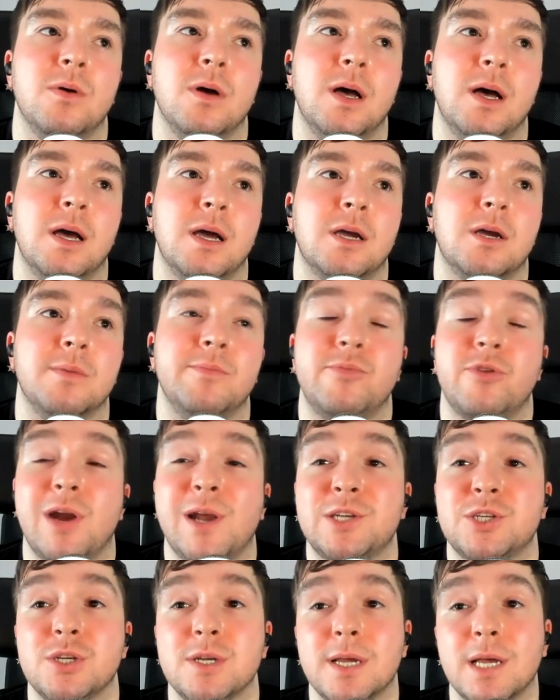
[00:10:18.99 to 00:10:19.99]
uh,
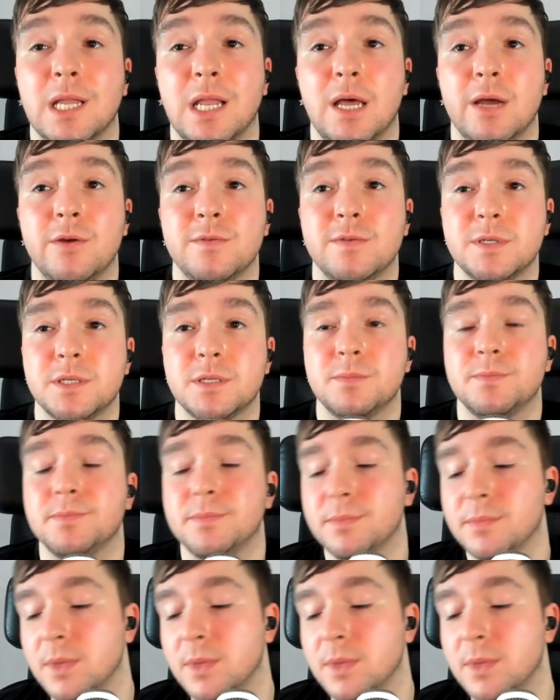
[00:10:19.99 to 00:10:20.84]
compression clothes,